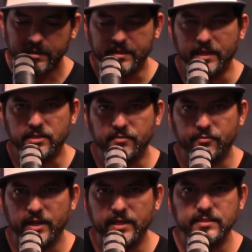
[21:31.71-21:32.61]
thank you,
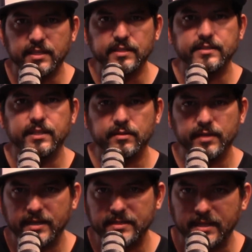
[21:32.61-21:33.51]
friends. And until
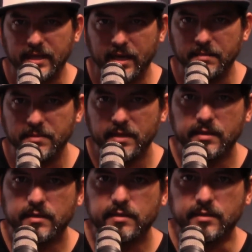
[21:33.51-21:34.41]
next time,
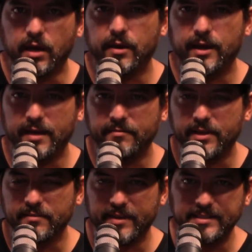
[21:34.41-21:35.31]
y'all have
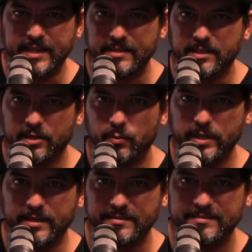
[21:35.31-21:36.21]
a fantastic week.